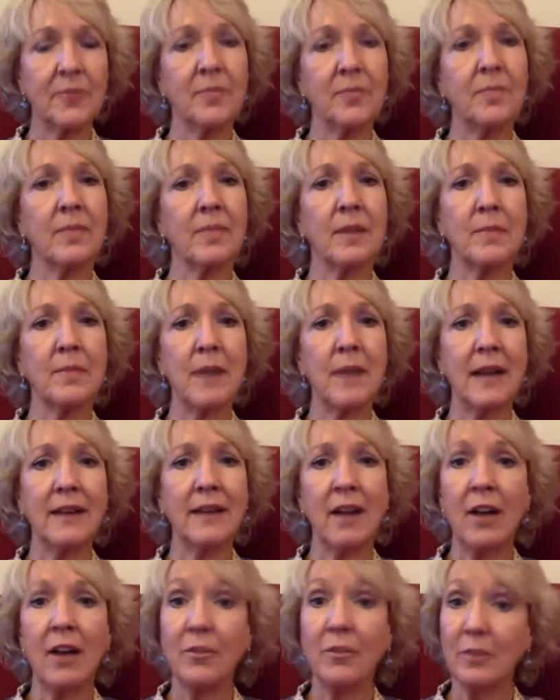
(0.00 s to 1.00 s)
Back
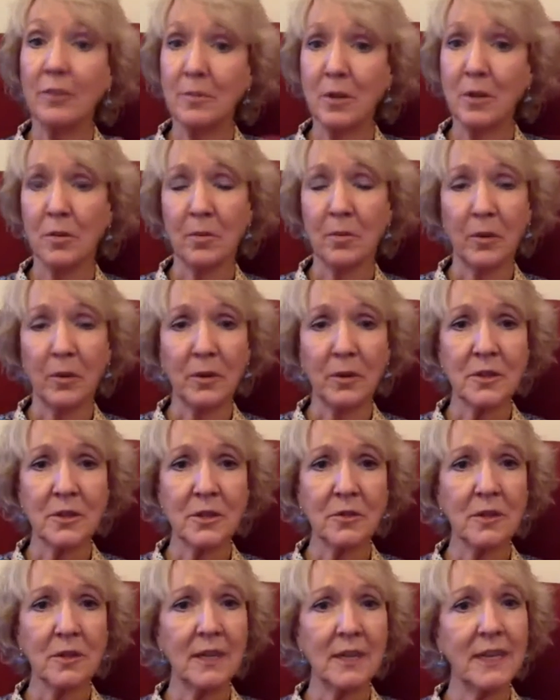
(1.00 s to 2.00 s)
off from your personal
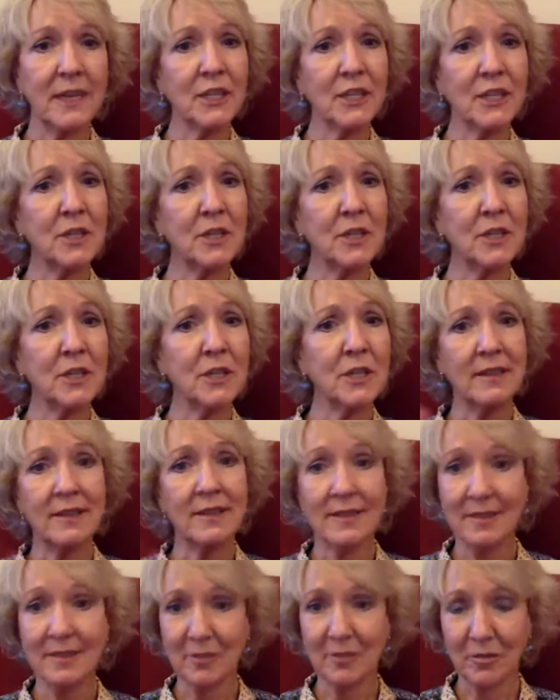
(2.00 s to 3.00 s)
relationship and
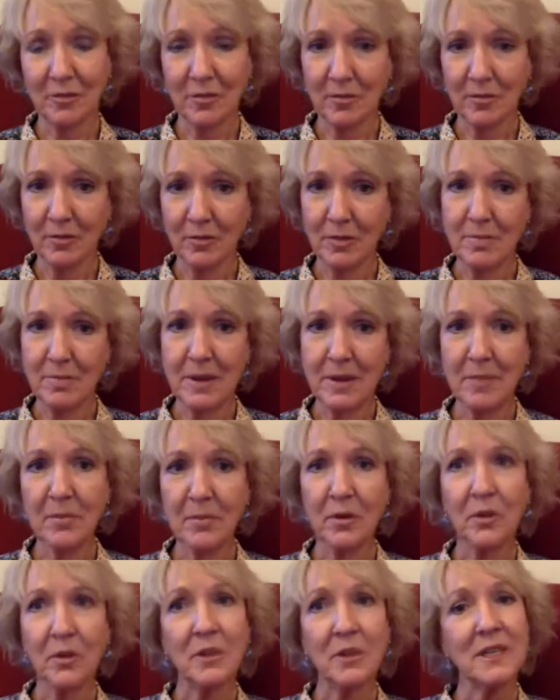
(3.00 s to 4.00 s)
remember
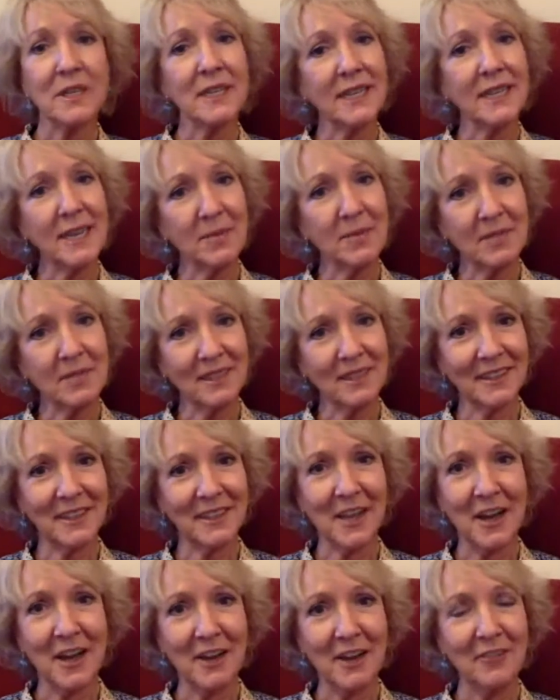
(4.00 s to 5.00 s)
to keep the
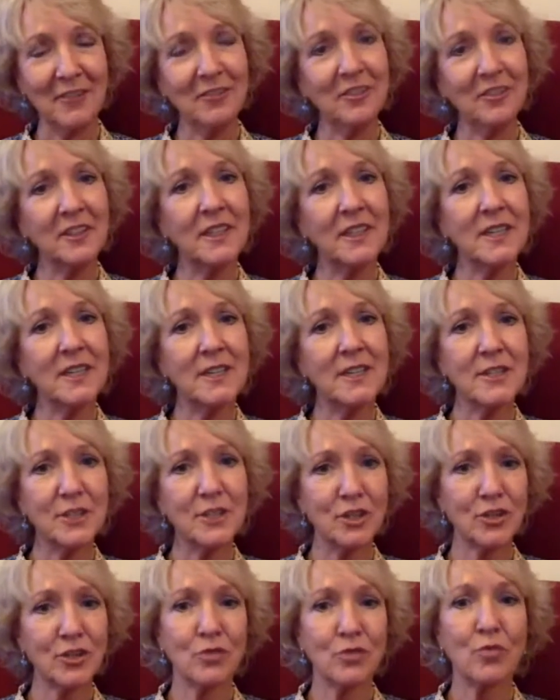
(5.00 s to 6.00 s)
love
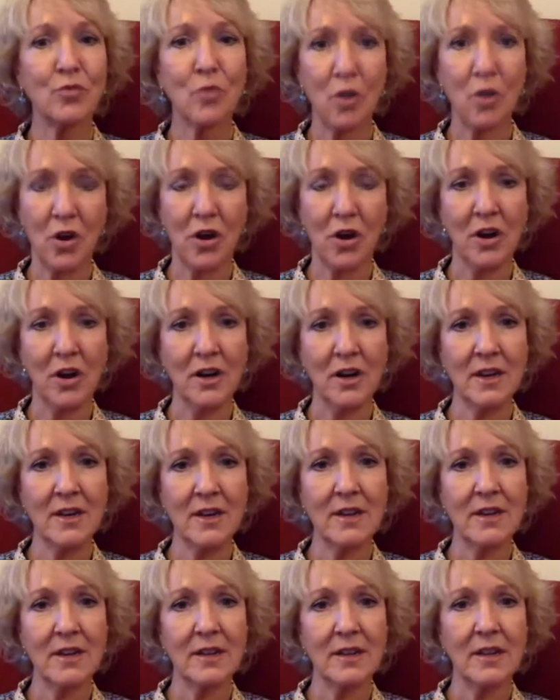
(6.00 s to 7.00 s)
strong
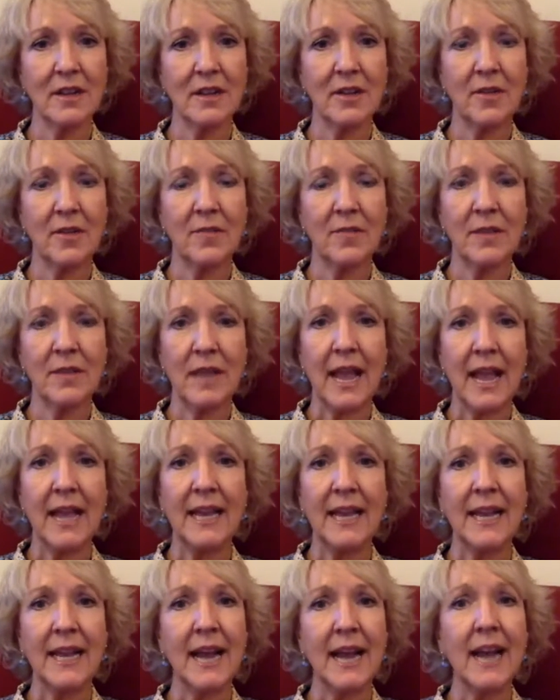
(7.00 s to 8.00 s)
and get
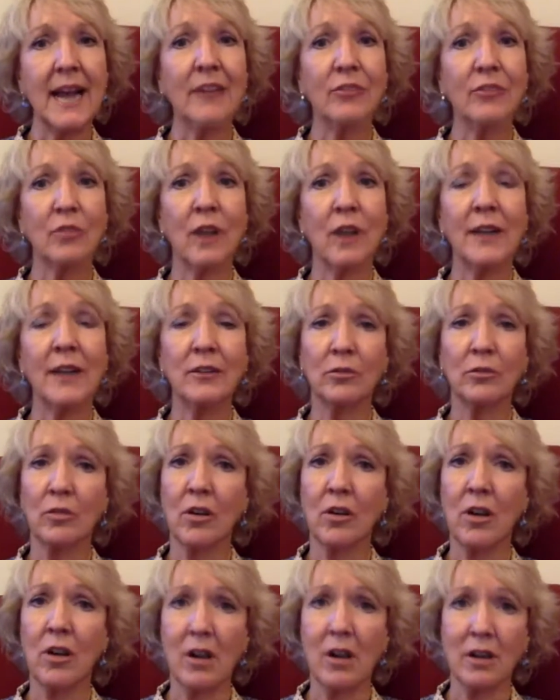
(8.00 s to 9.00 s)
out of right and
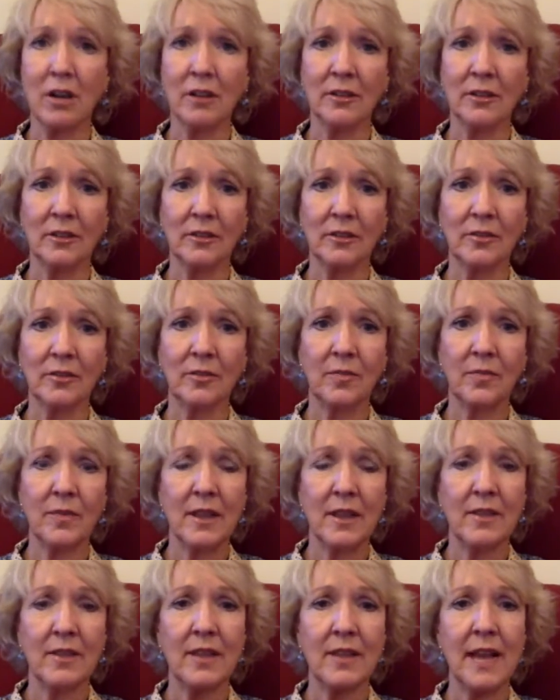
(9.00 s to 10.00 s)
wrong.
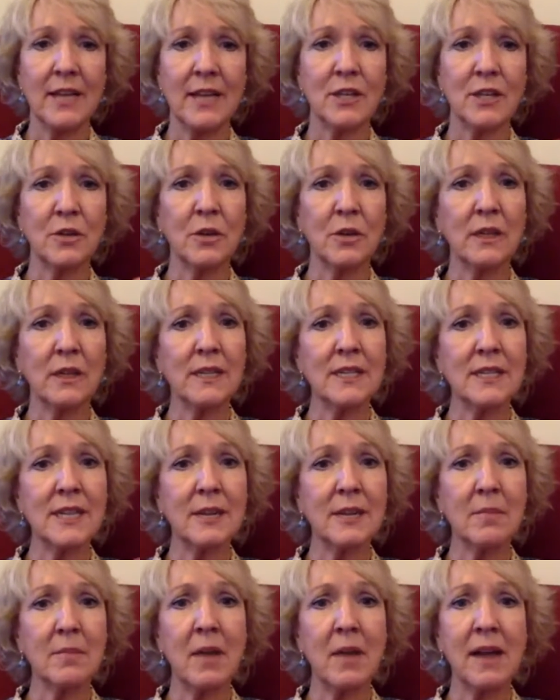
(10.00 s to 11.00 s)
That dualistic
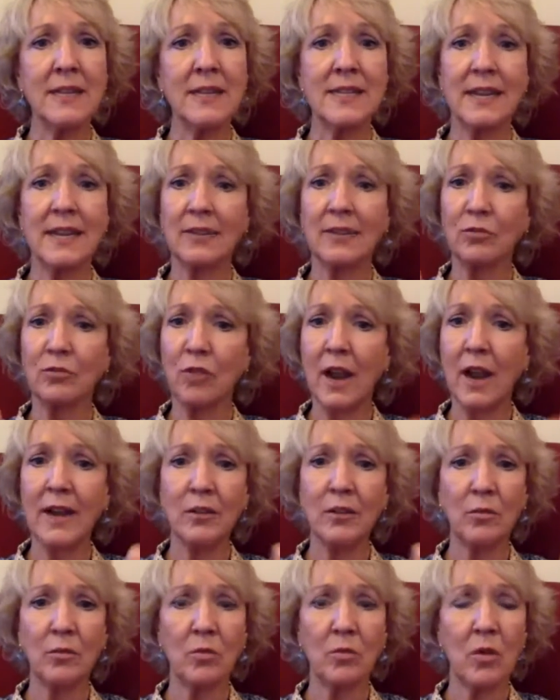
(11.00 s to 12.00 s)
mindset of right
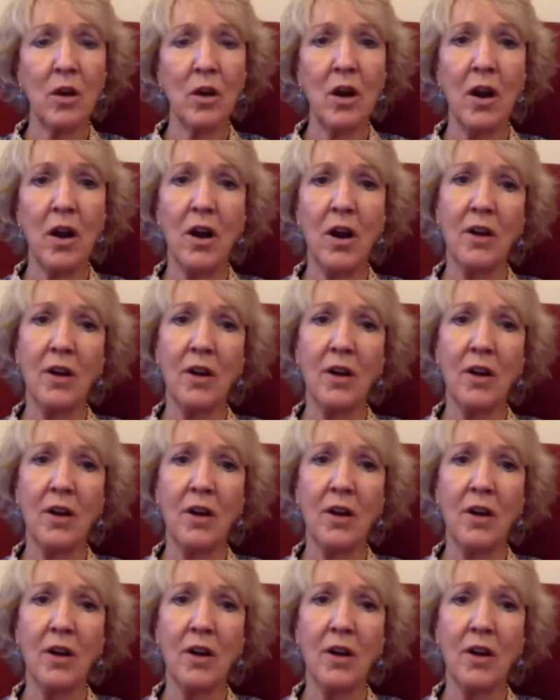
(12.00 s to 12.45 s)
and wrong